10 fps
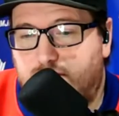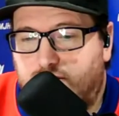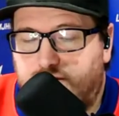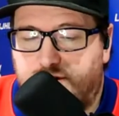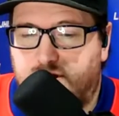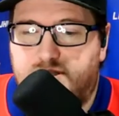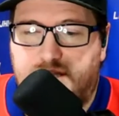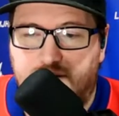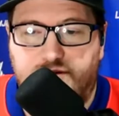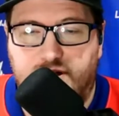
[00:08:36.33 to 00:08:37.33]
If you're going to
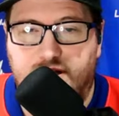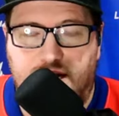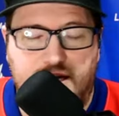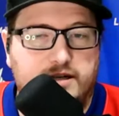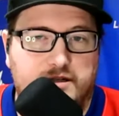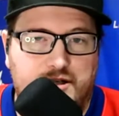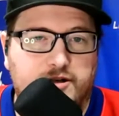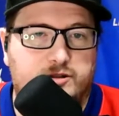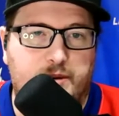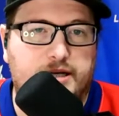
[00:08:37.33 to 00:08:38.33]
stand in front of the net, you're
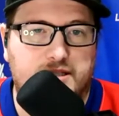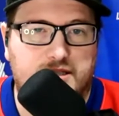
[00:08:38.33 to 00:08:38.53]
expected